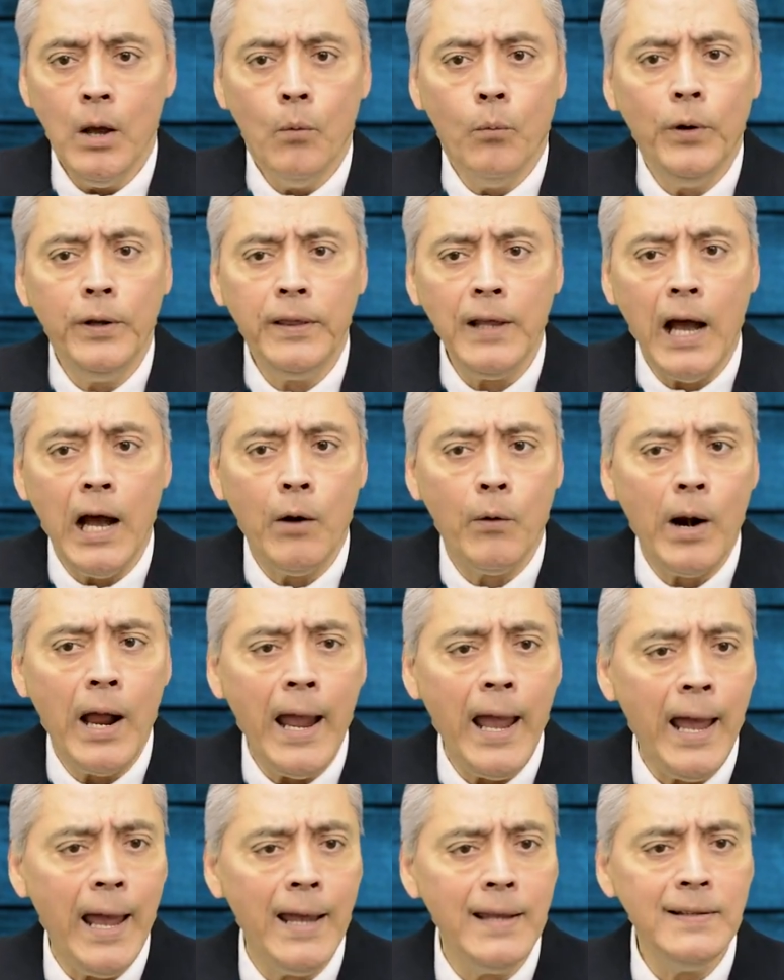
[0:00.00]
with our
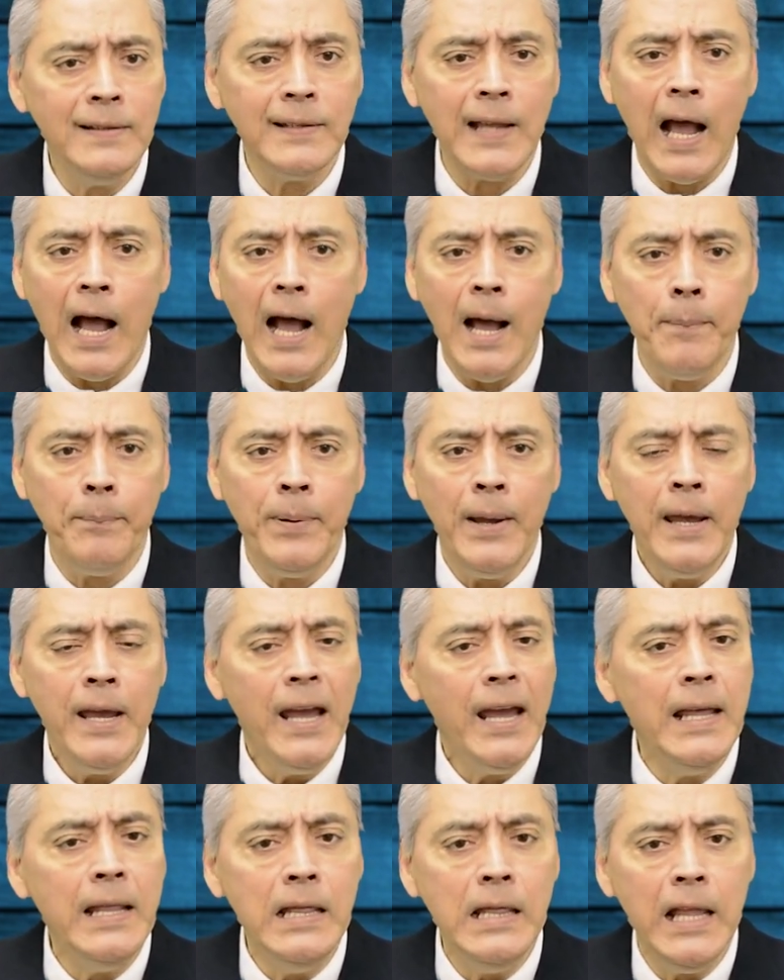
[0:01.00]
hands up
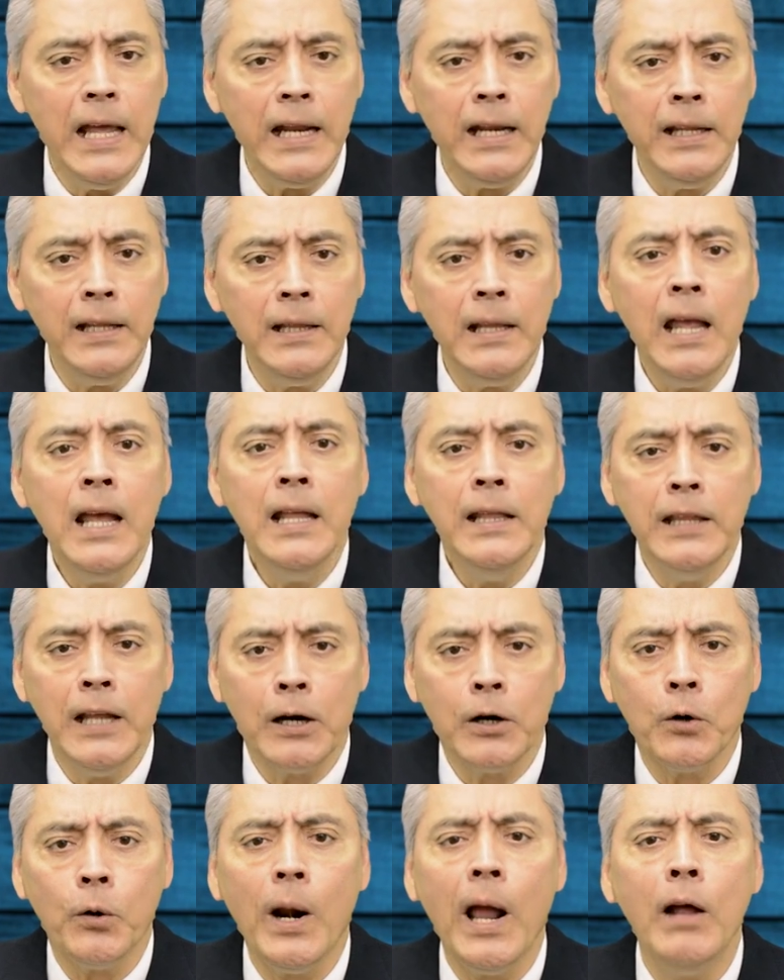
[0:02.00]
and letting
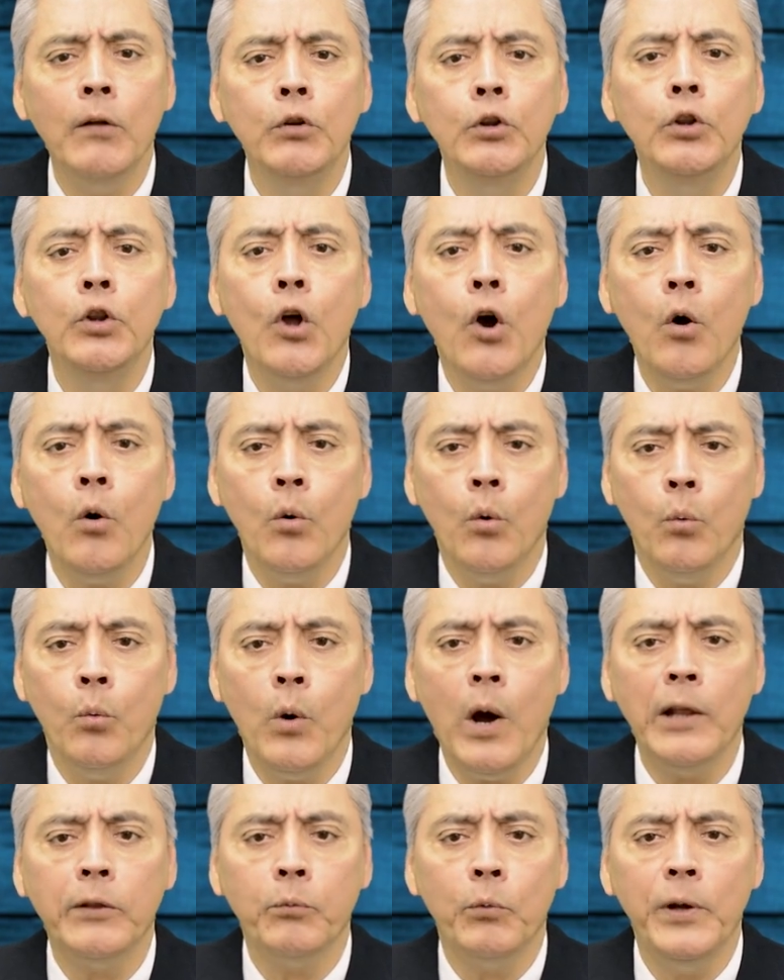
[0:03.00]
the crowd know
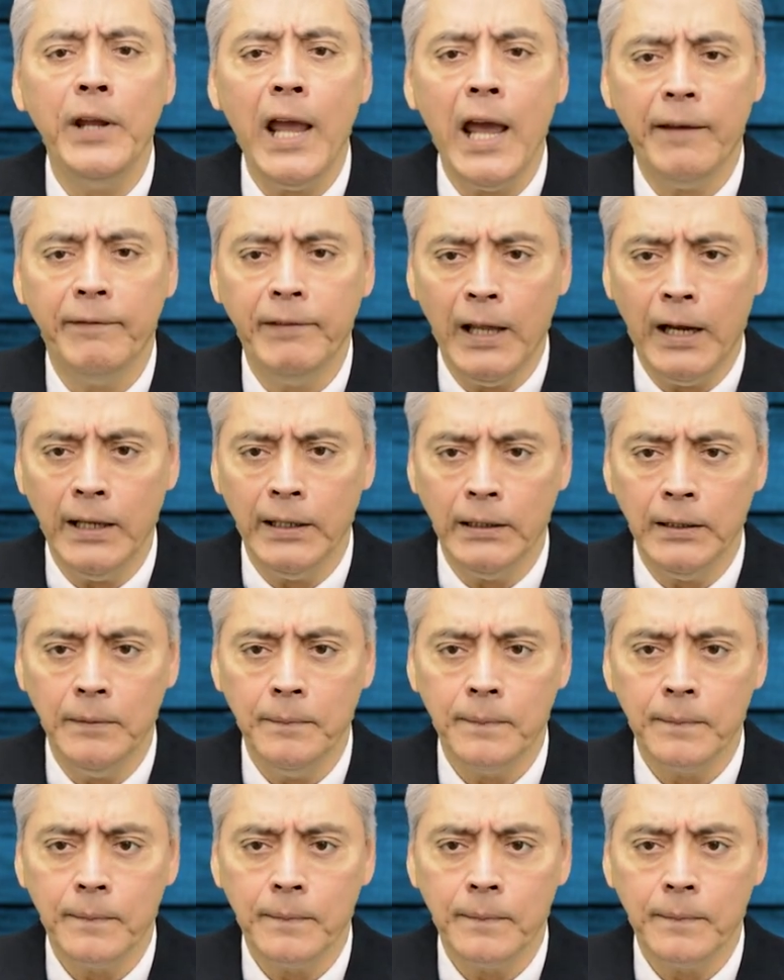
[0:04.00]
what we have done,